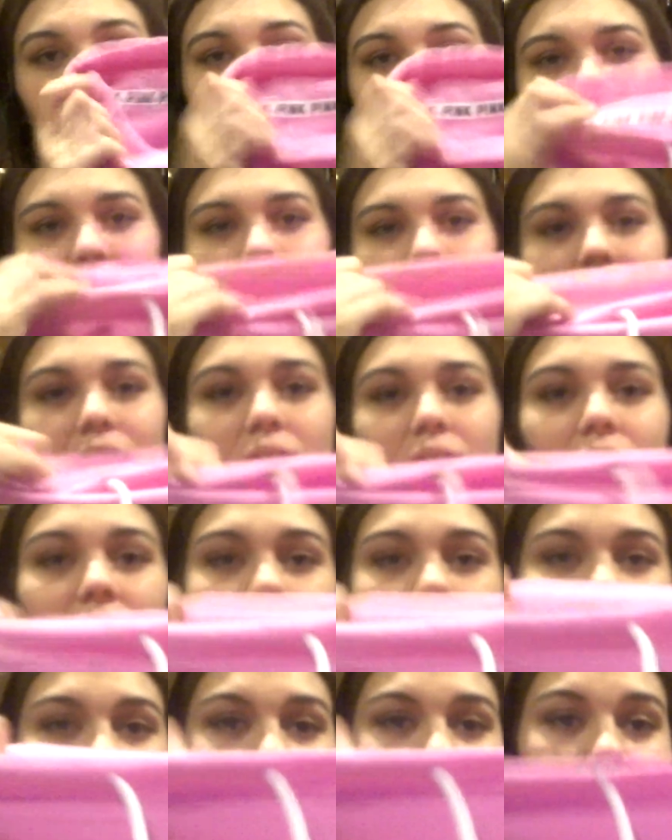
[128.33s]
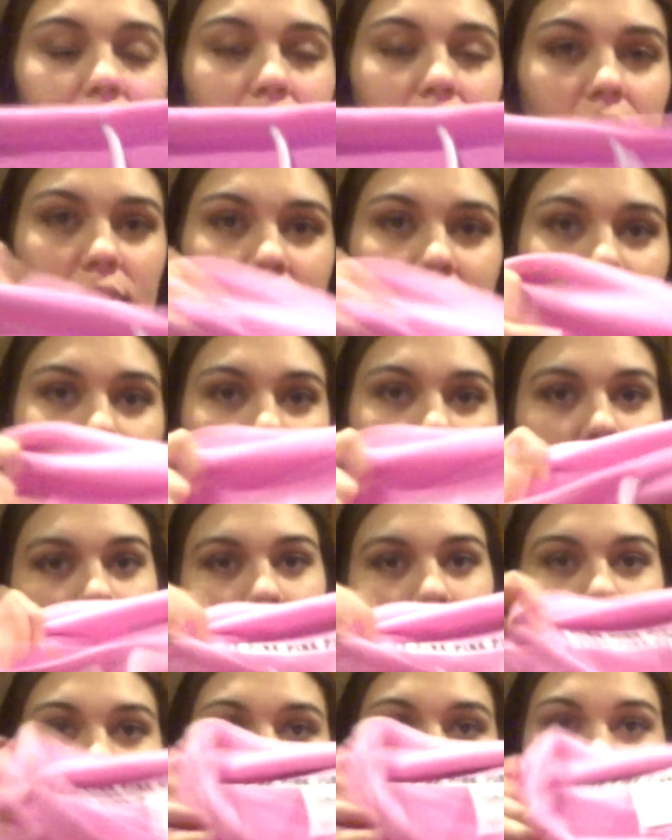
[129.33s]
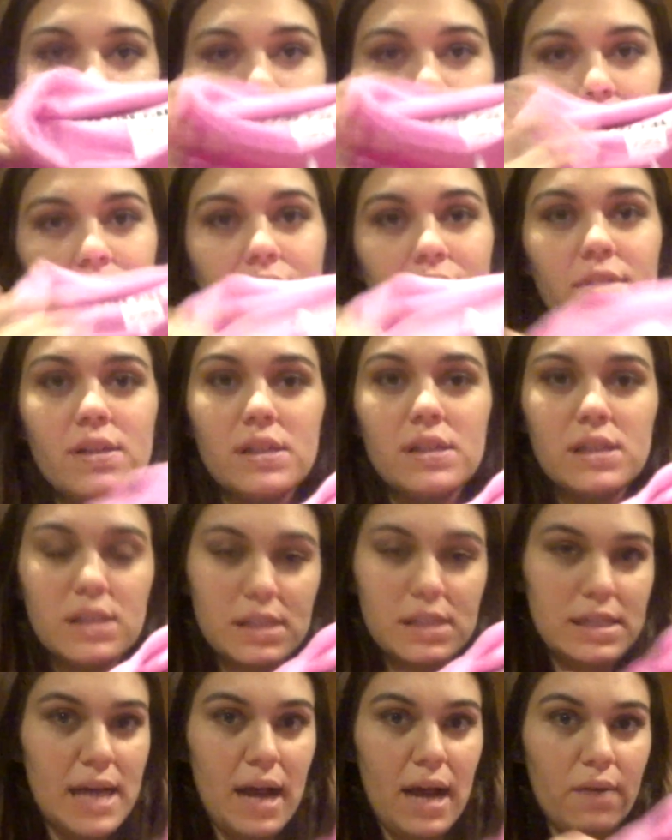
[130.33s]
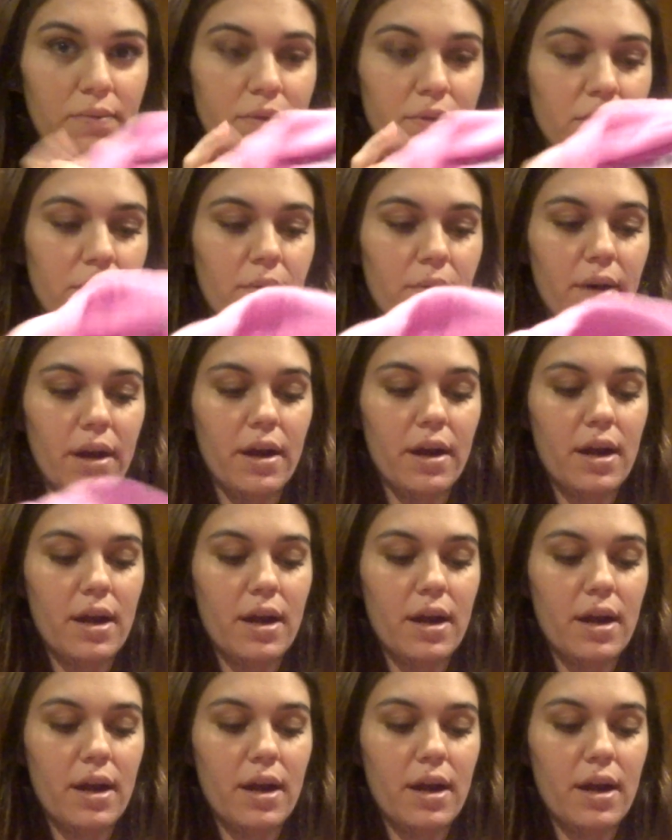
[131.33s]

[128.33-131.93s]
pink, and it kind of has that cowl neck that kind of like ruffles down when you wear